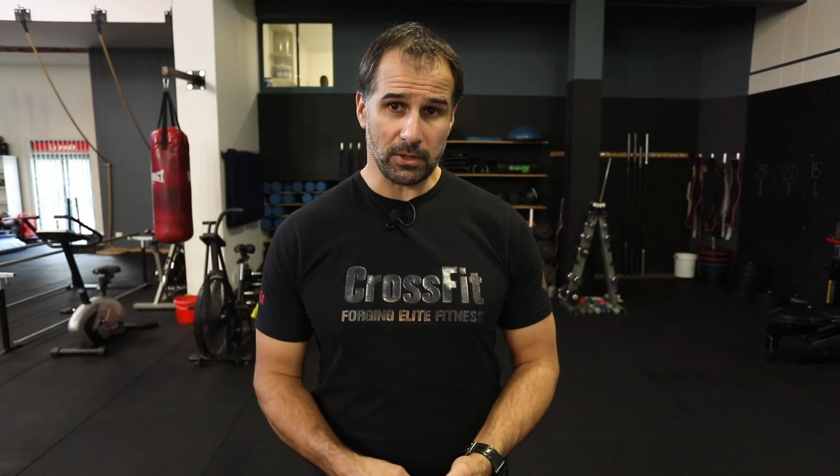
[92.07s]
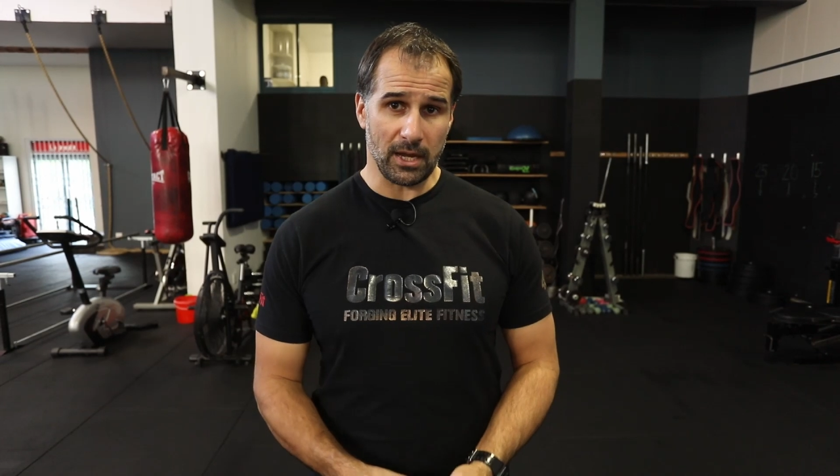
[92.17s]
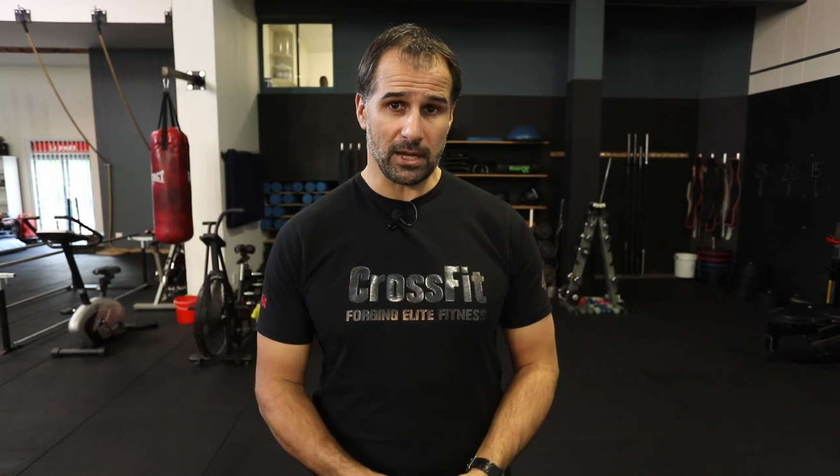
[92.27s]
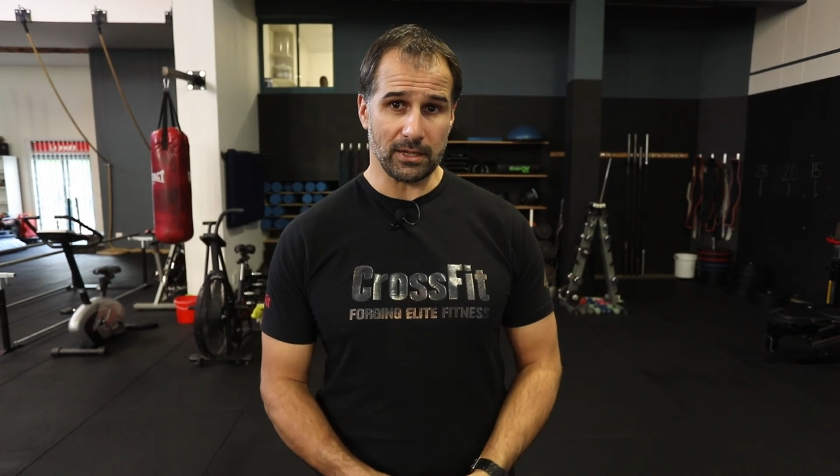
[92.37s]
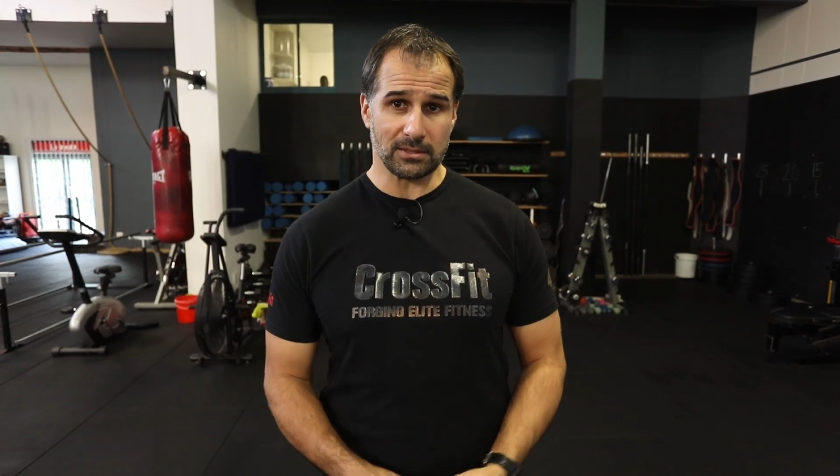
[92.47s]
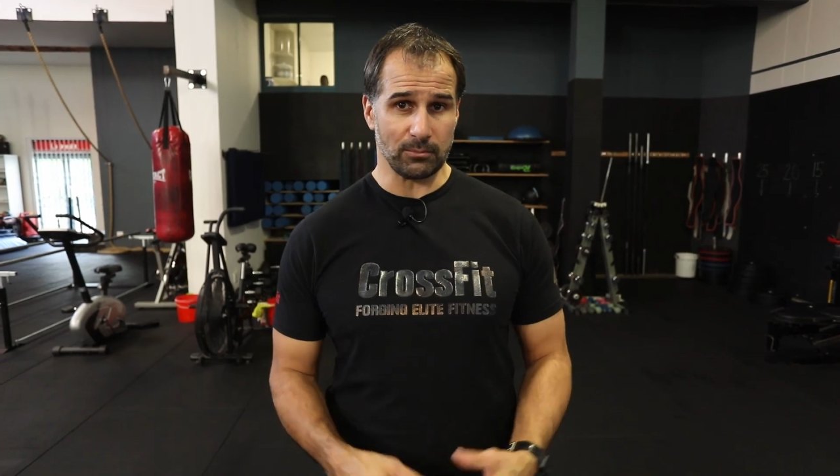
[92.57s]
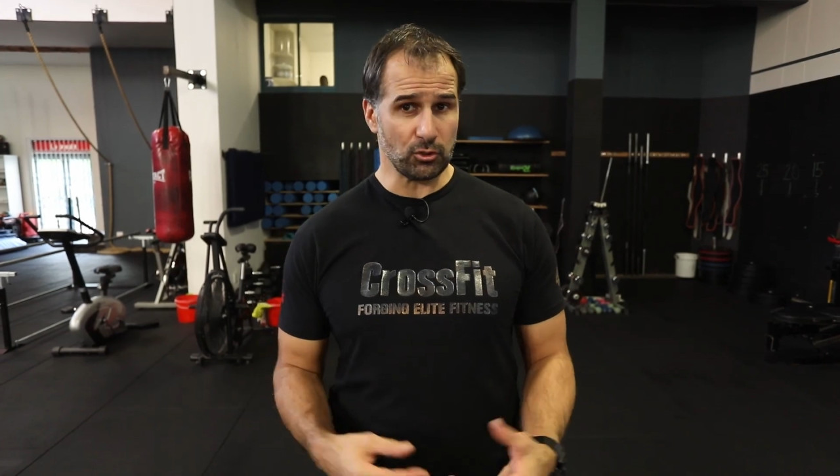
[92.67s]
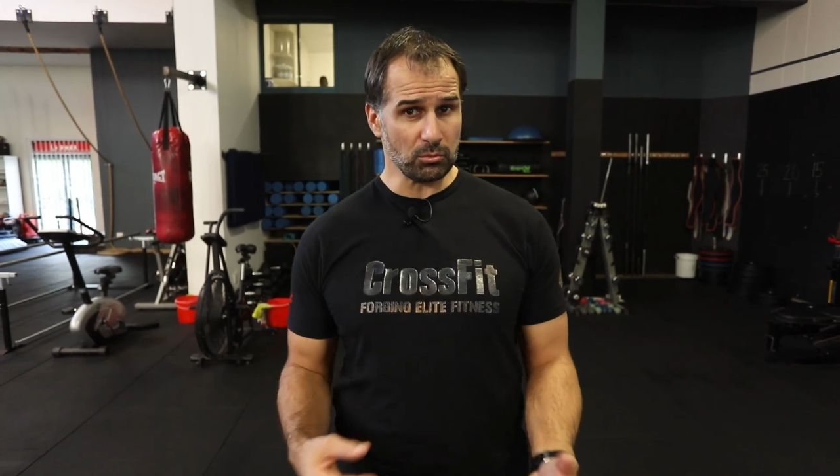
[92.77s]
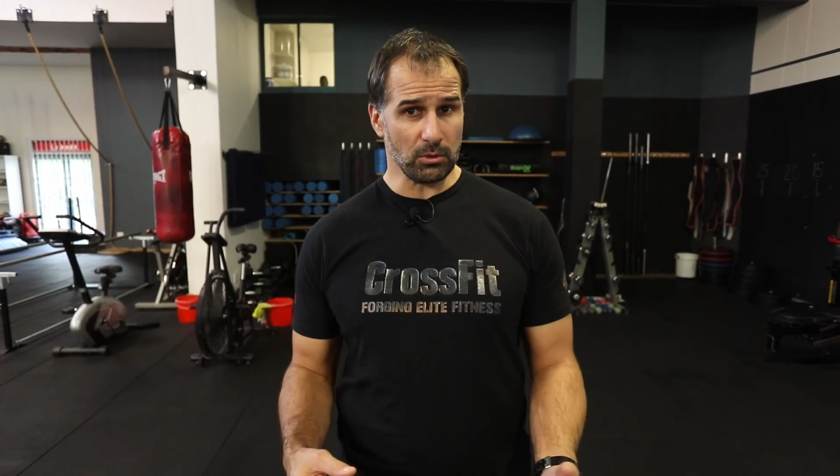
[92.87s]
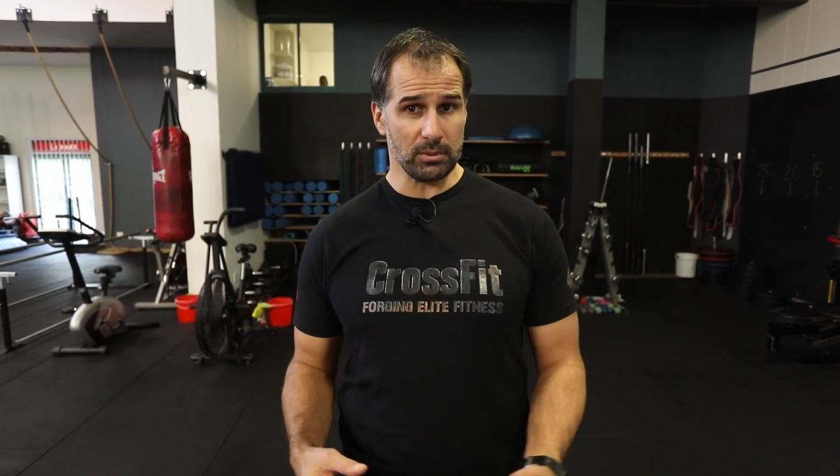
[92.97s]
mechanics, some
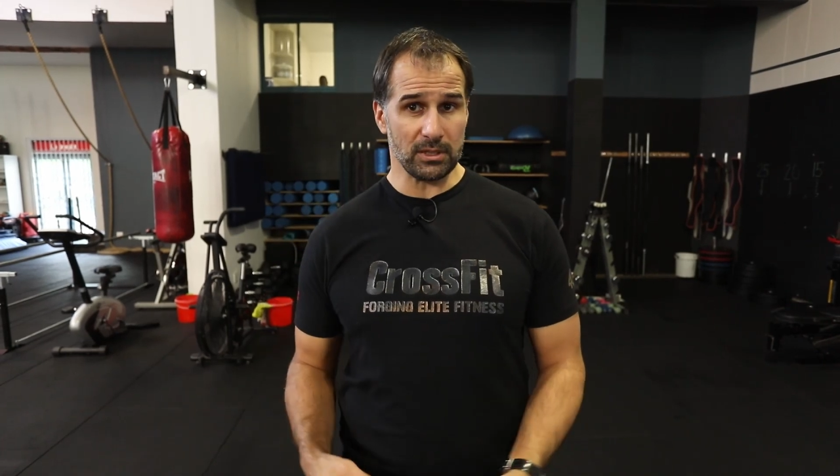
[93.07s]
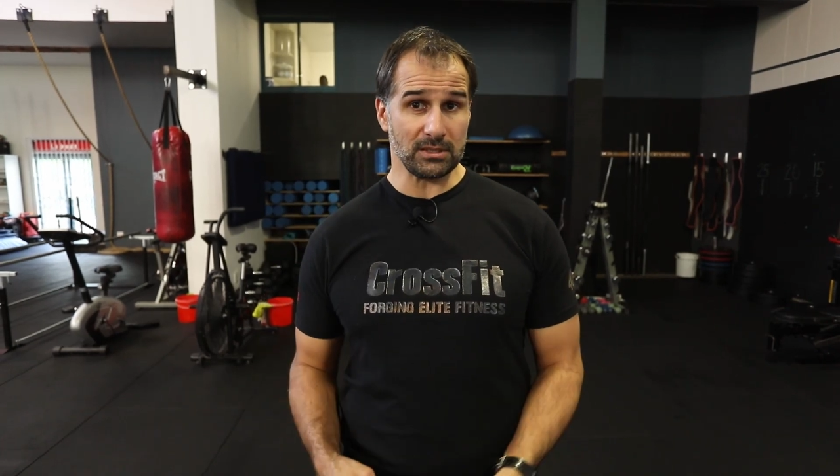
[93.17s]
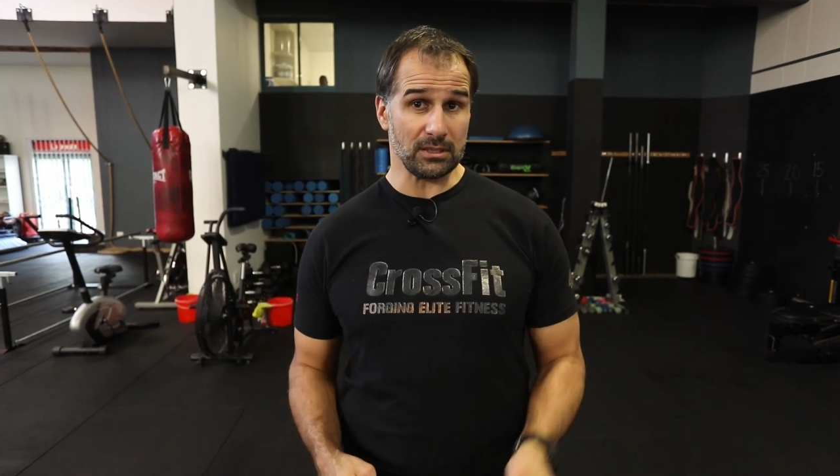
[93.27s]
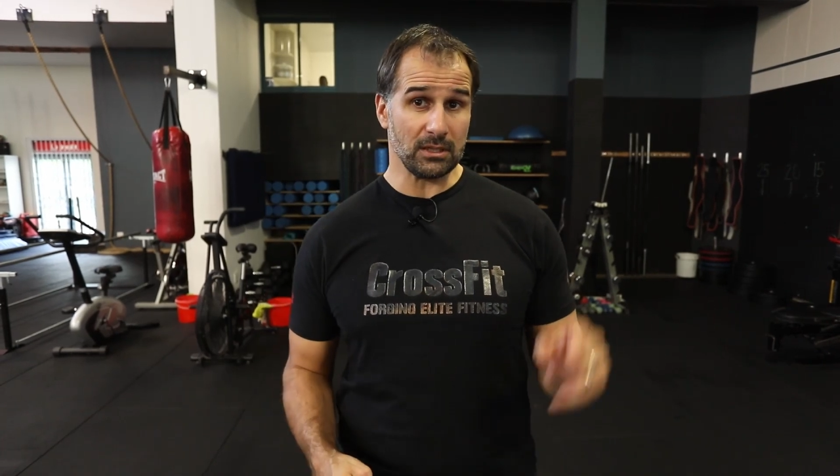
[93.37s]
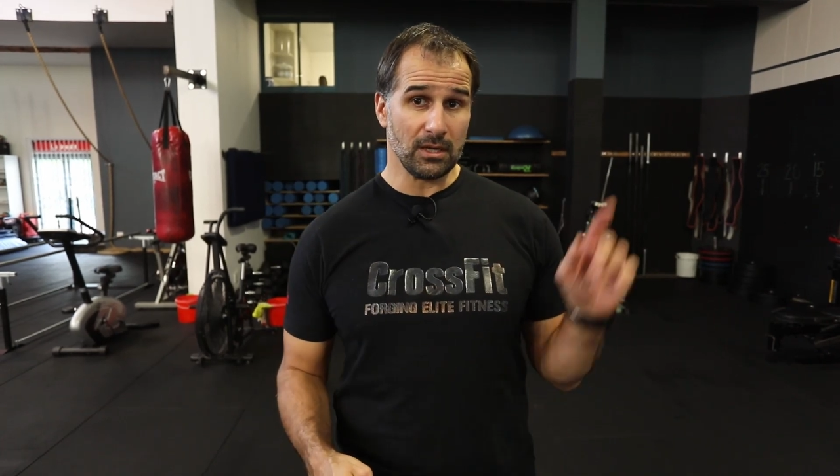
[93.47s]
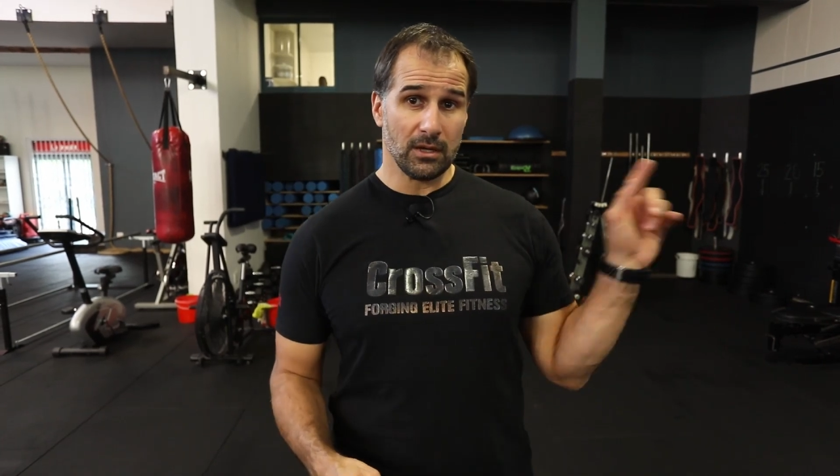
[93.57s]
good mobility